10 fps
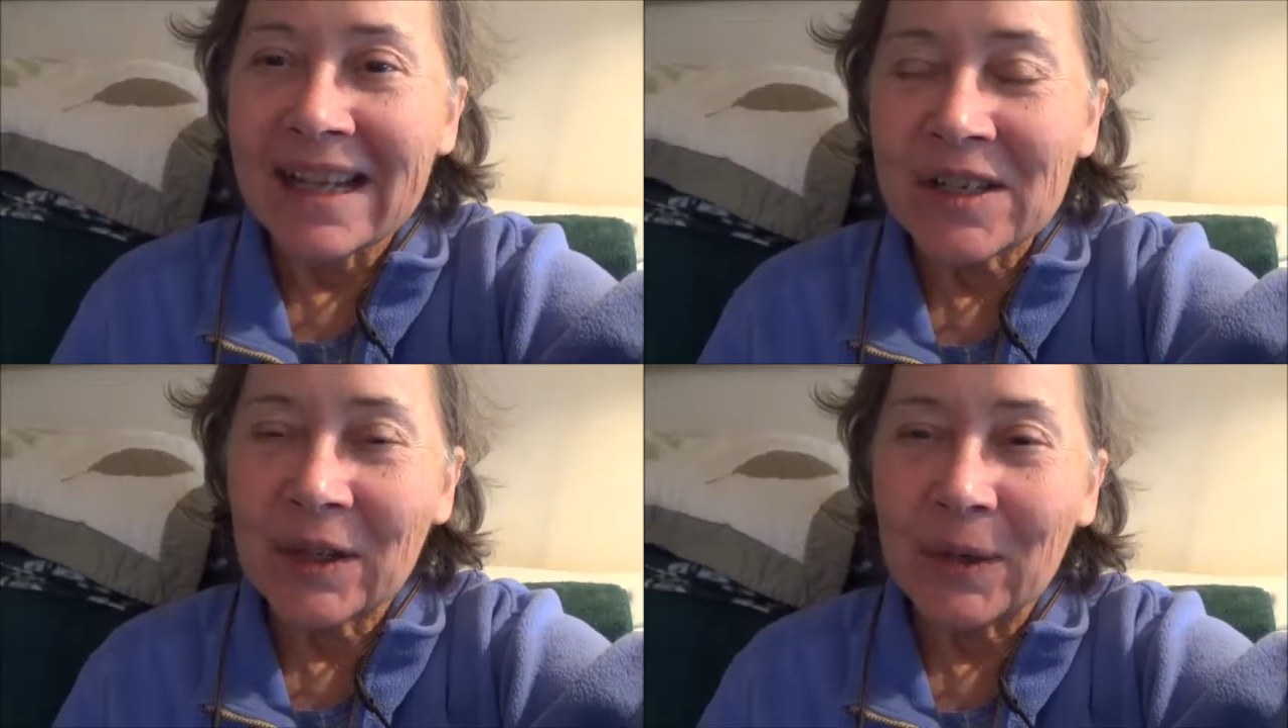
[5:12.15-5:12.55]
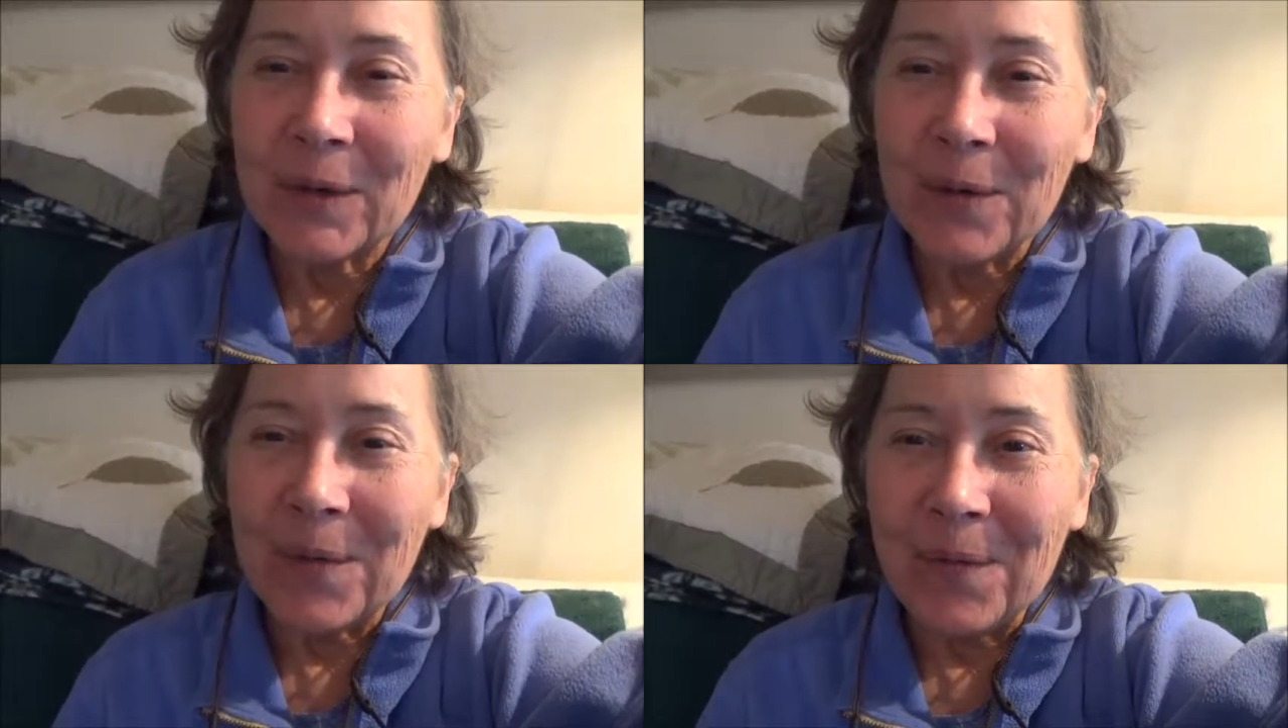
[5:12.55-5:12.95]

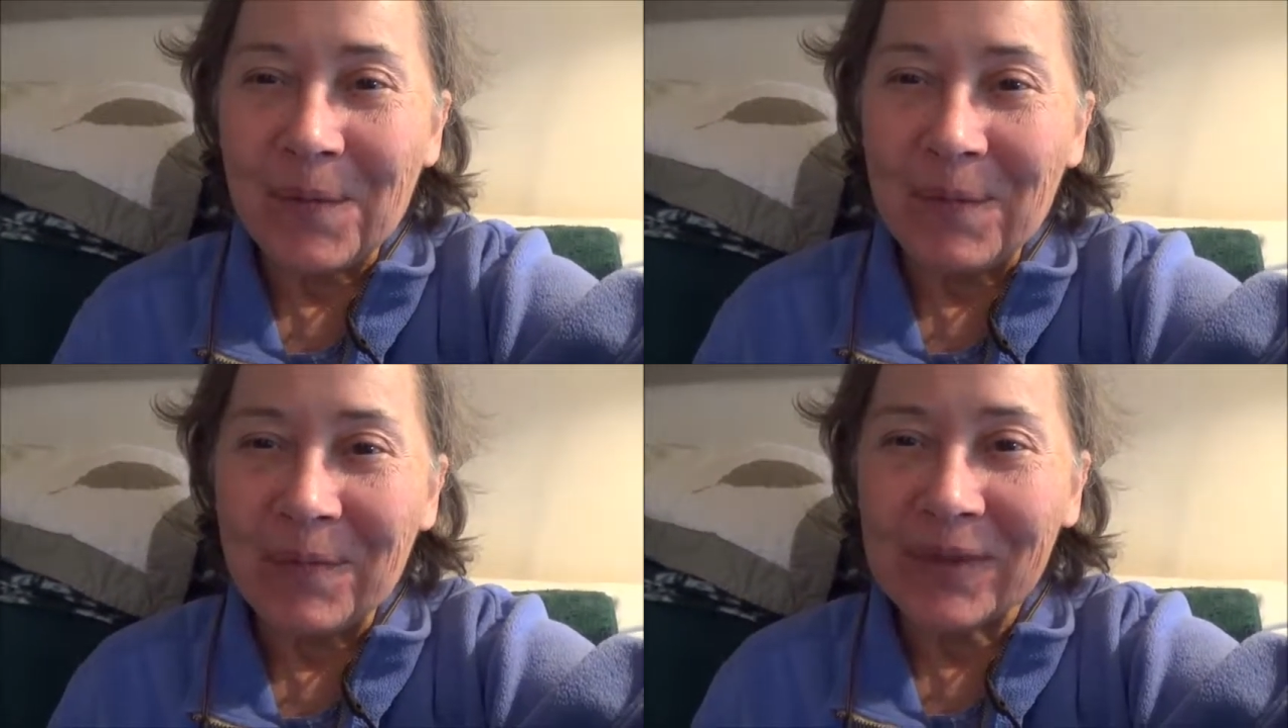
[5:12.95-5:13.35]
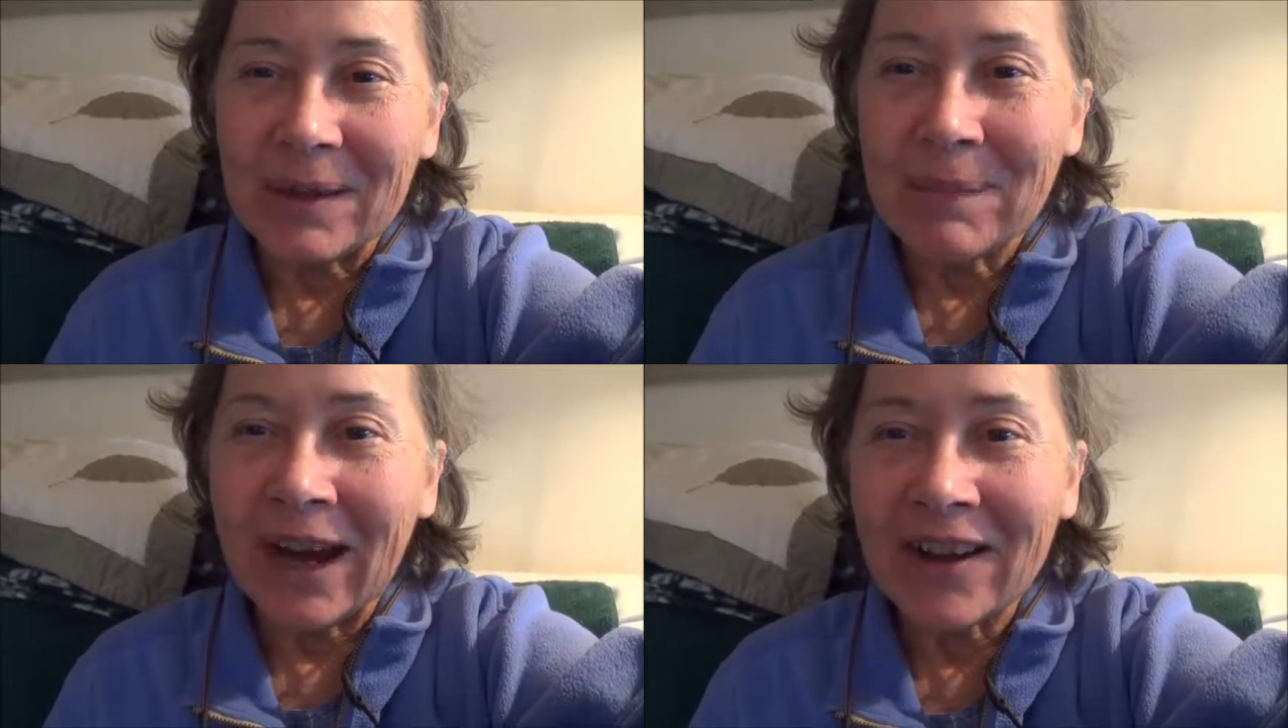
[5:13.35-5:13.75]
so
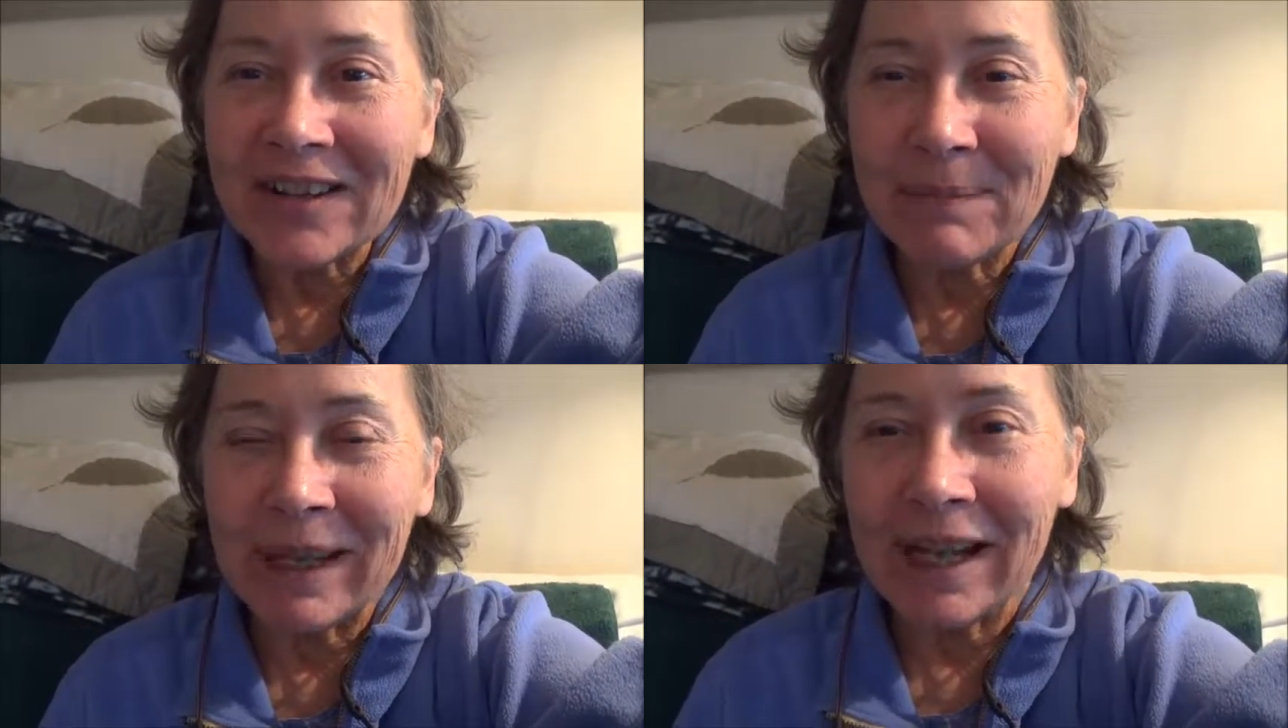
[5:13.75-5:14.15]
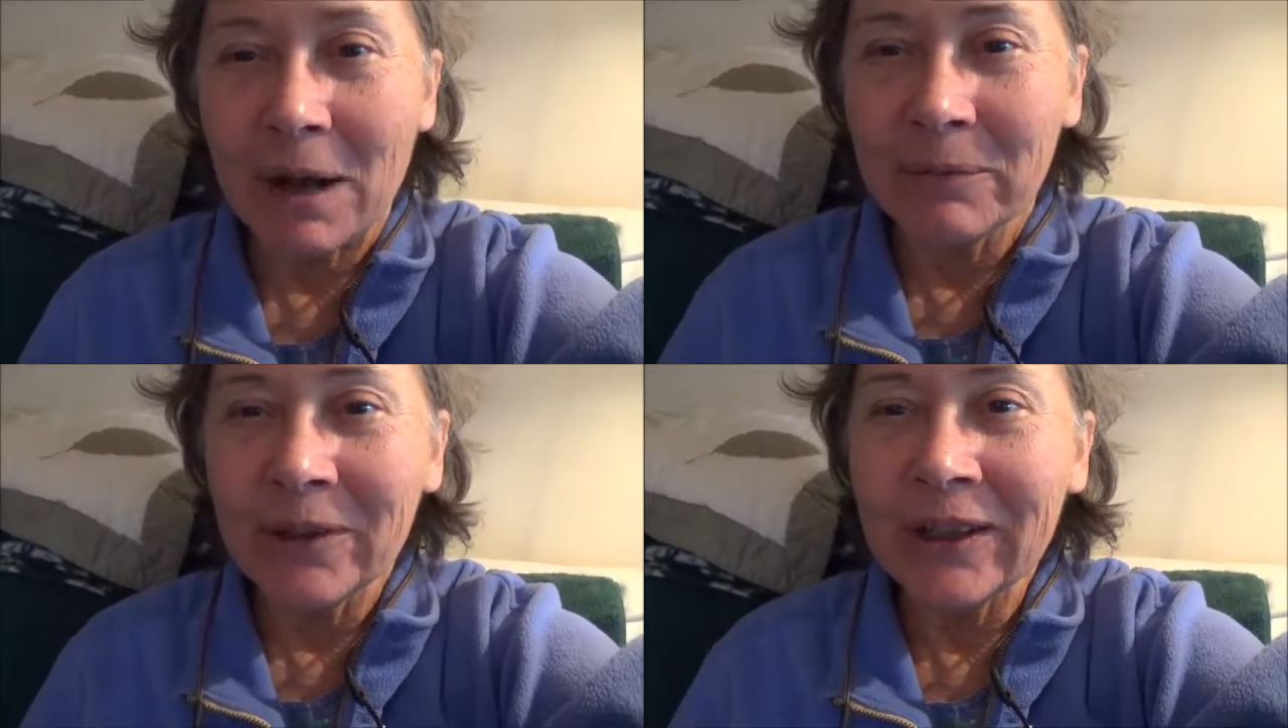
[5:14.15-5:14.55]
the parents
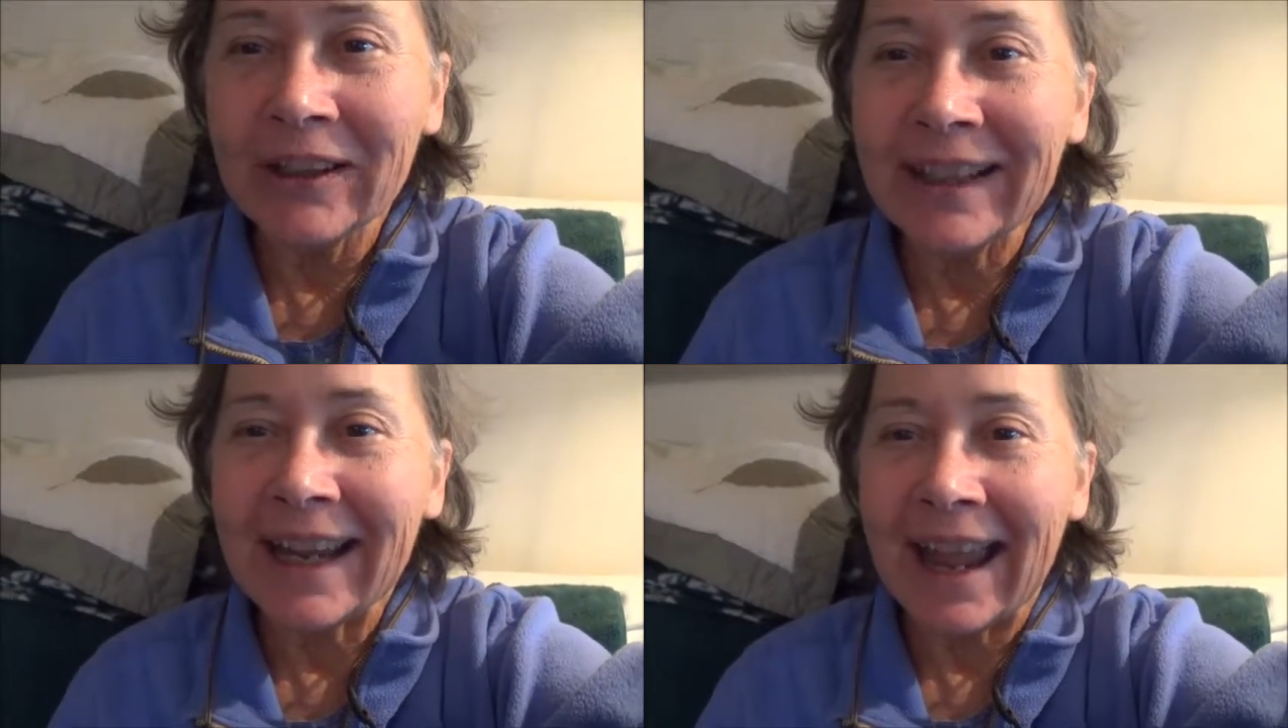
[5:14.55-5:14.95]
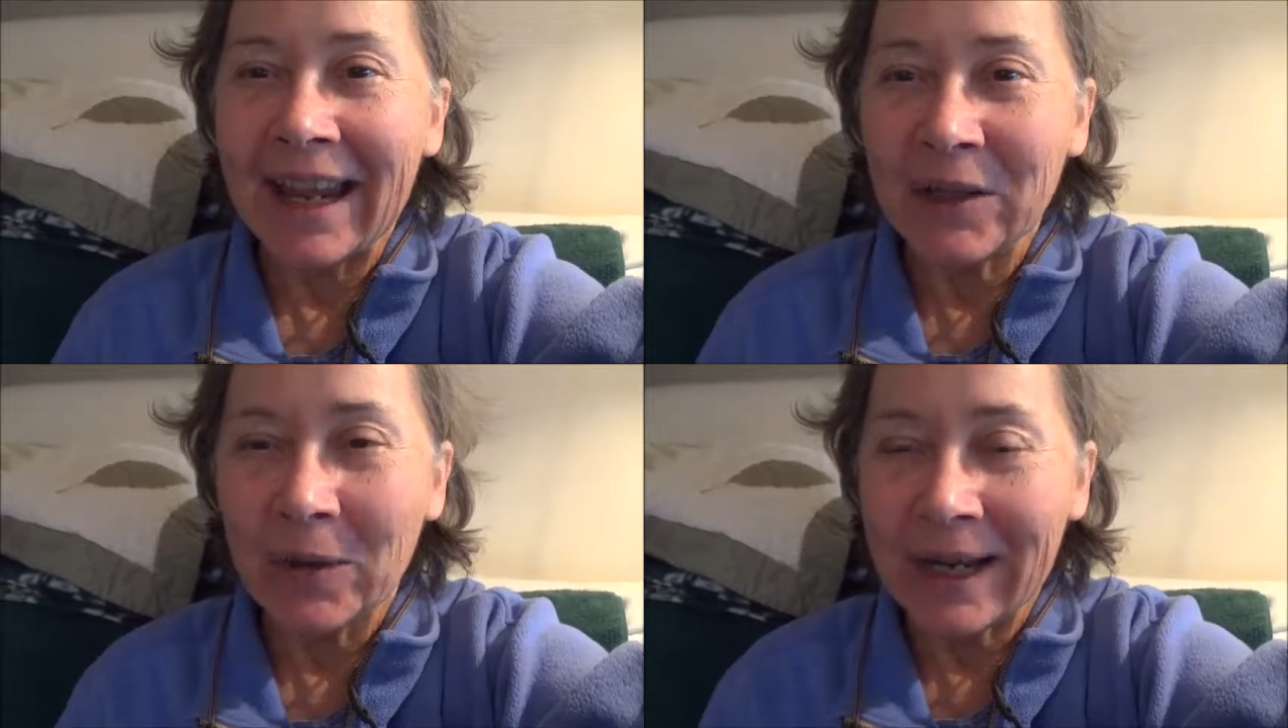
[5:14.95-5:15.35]
become really
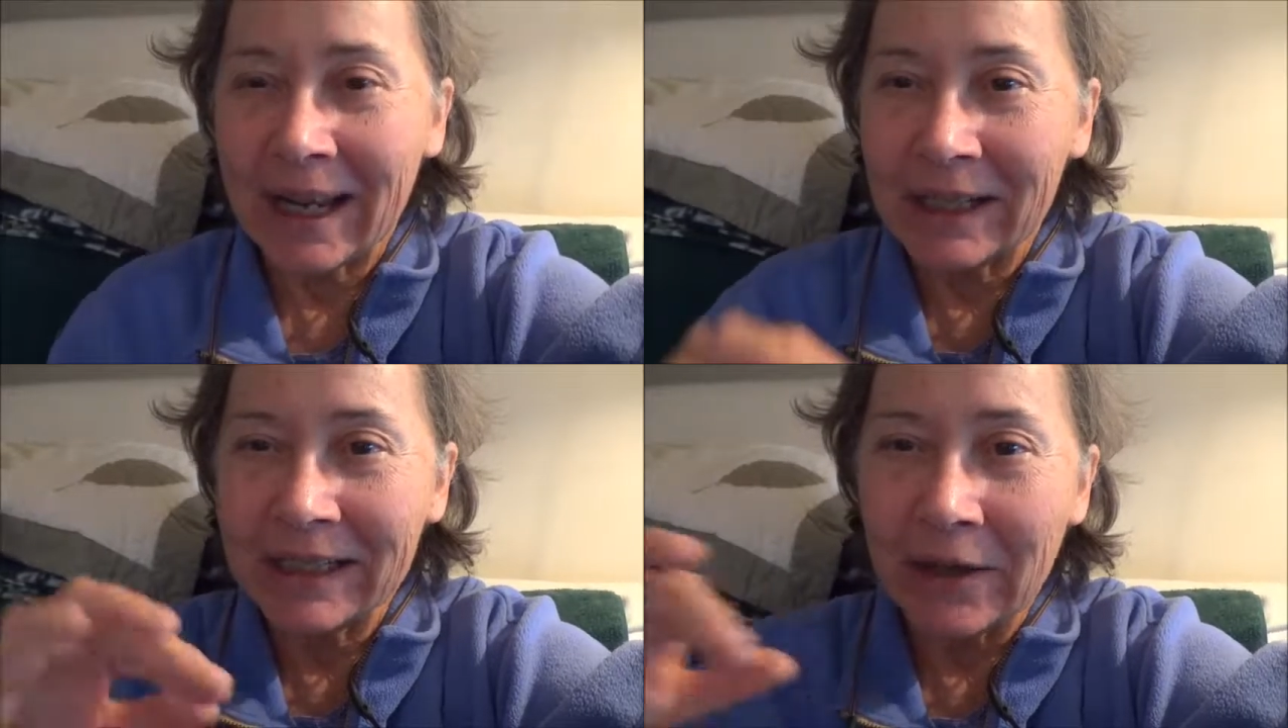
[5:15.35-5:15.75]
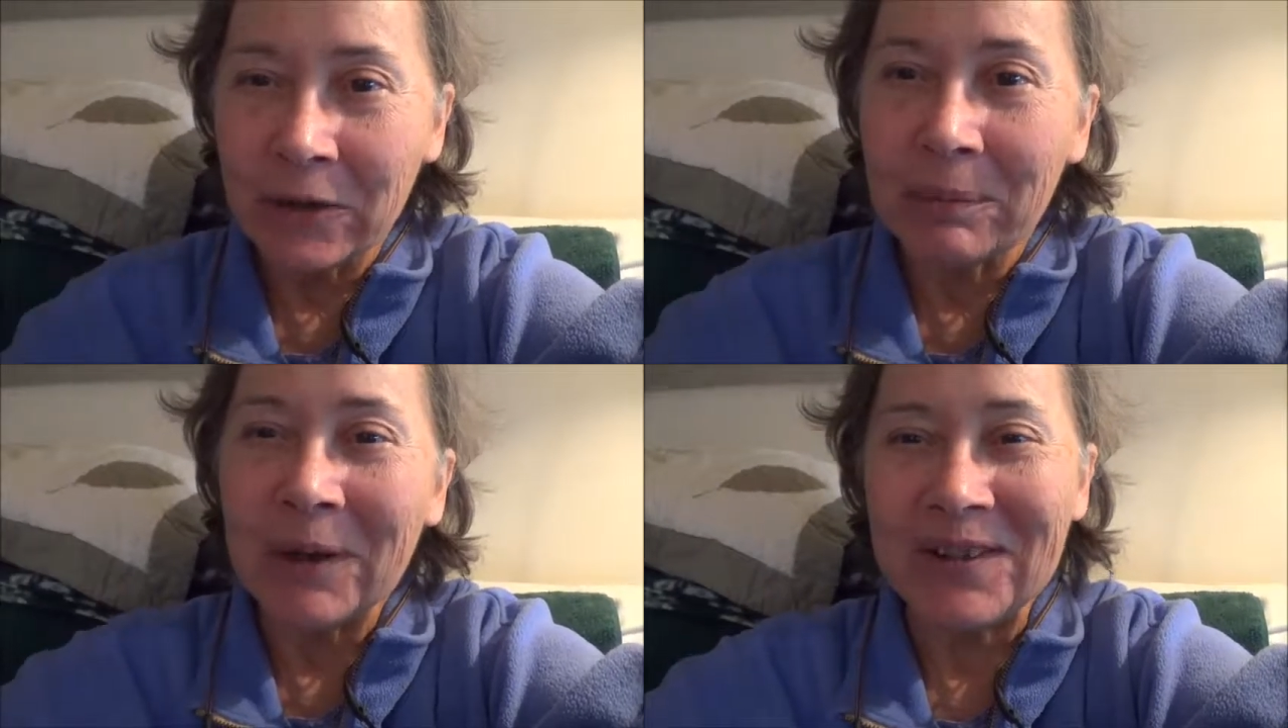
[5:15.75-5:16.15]
angry at
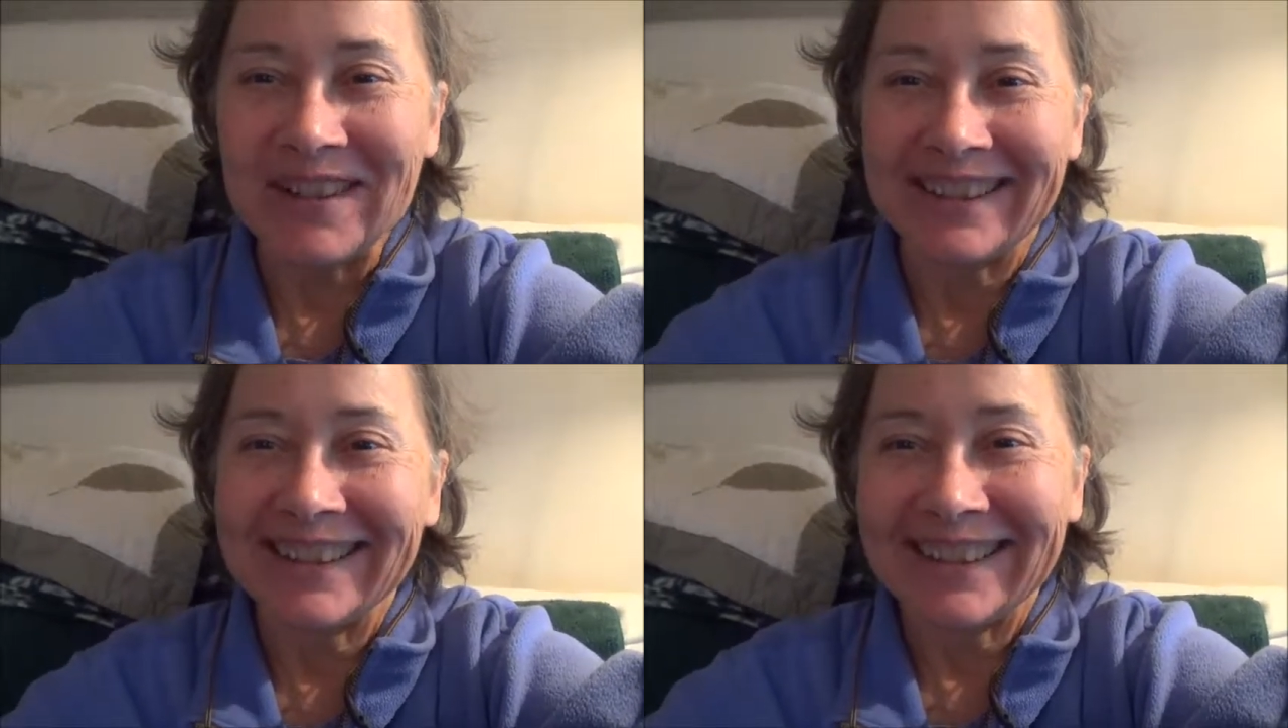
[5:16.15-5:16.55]
another person